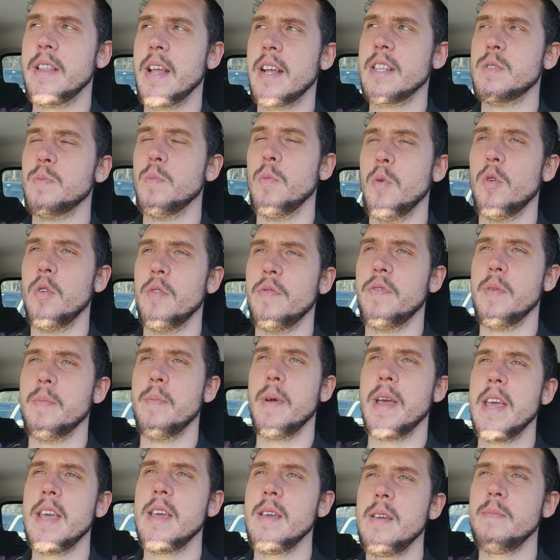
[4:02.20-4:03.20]
that's more for
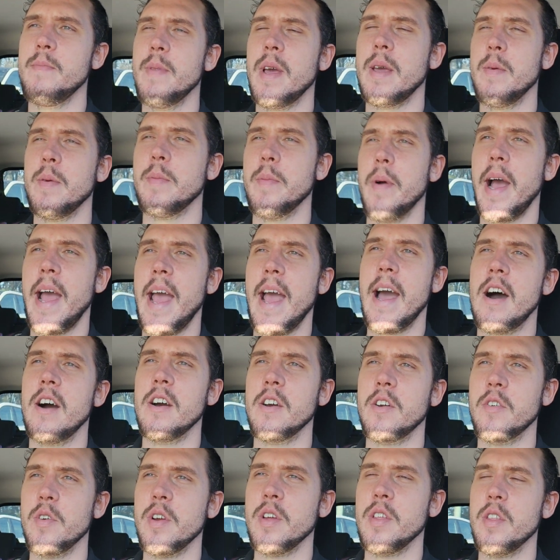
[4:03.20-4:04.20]
me. Maybe my
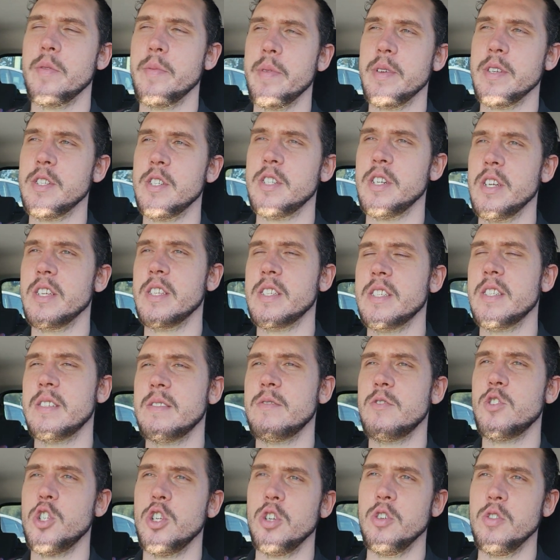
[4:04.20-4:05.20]
algorithm is just
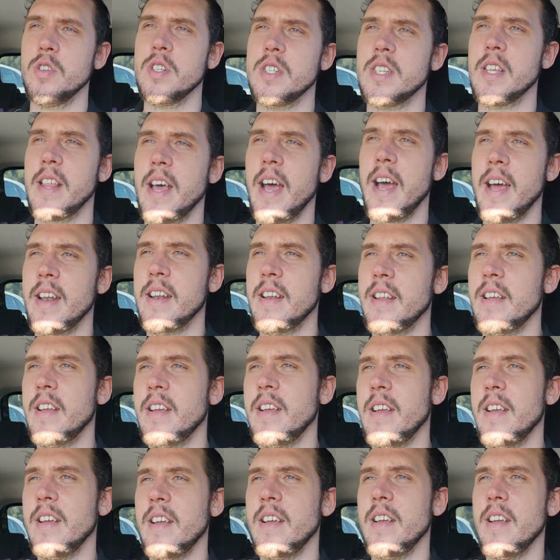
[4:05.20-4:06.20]
tuned to that,
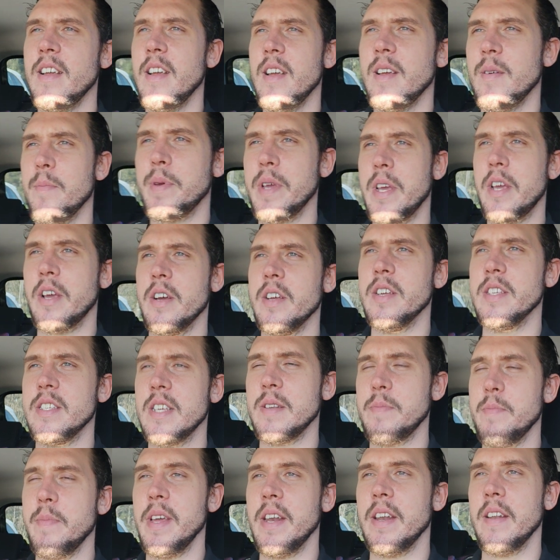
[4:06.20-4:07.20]
because
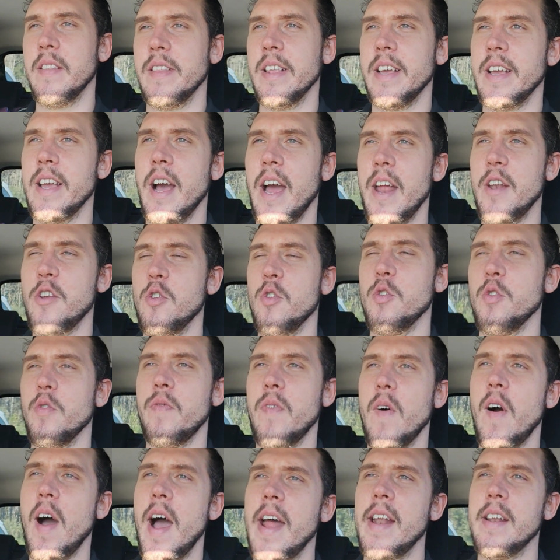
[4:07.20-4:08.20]
admittedly I do
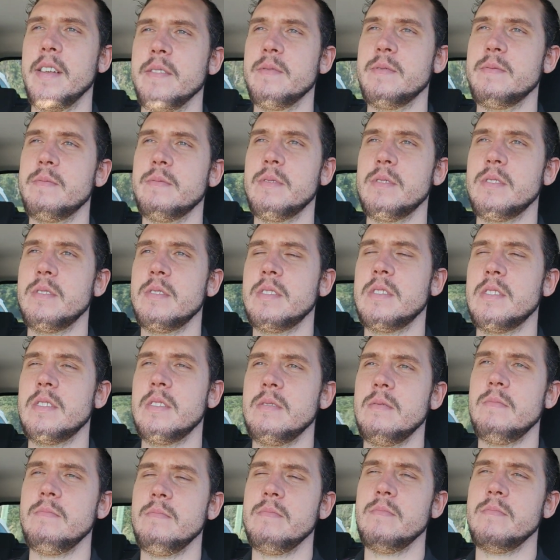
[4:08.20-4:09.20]
find
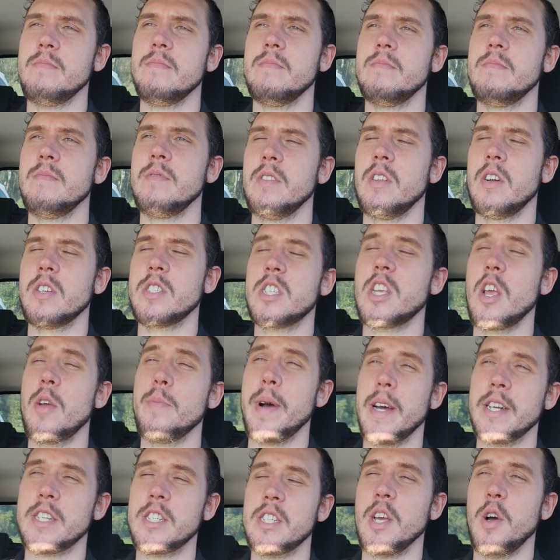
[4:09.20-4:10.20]
not so
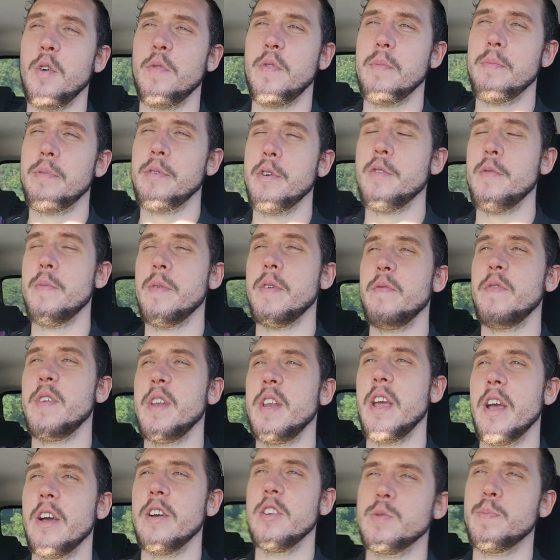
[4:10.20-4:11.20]
much self-improvement
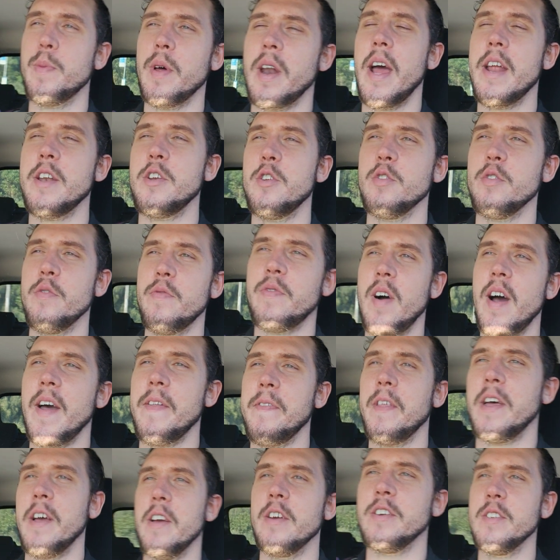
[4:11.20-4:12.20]
videos, but I do
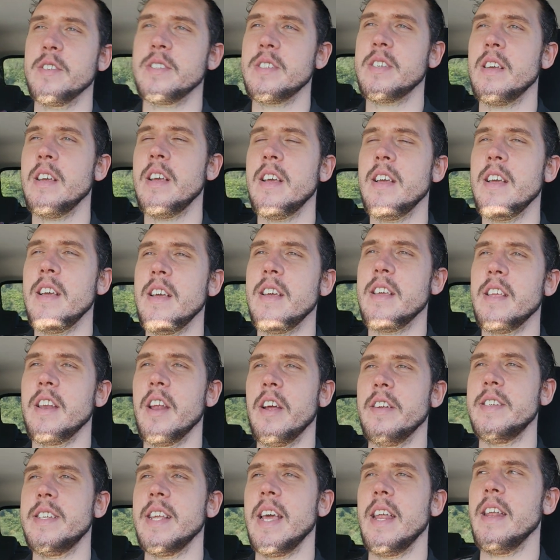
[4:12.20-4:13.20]
find those, you
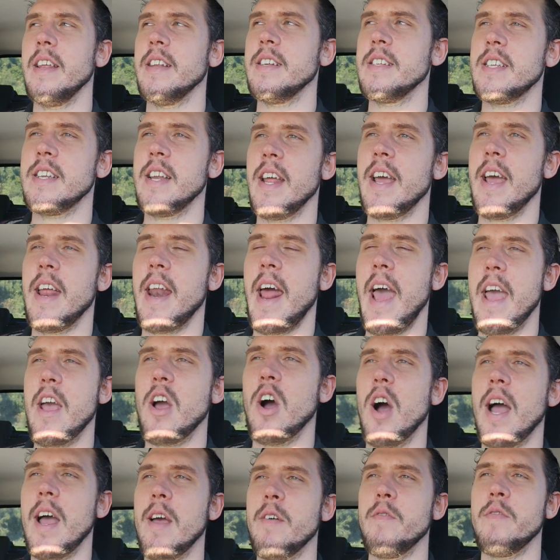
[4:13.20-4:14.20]
know, dead internet
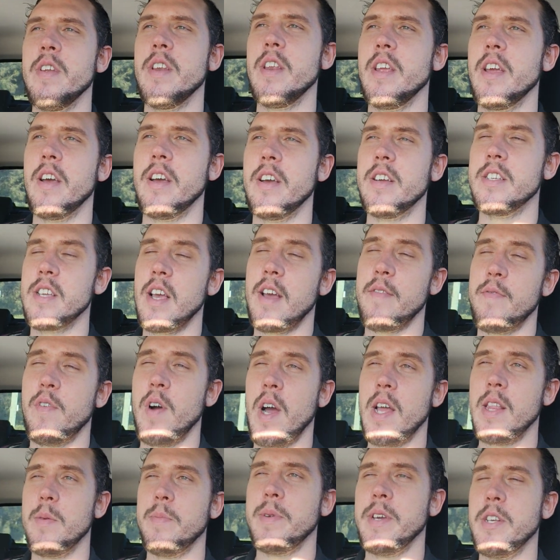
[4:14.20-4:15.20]
AI videos, I
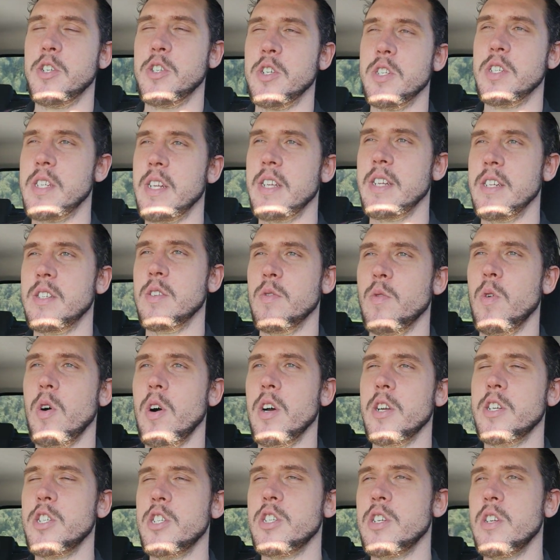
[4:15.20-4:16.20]
find them interesting to
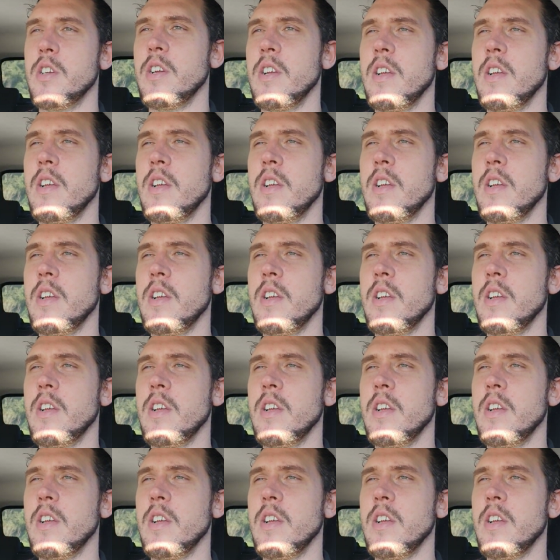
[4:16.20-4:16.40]
watch.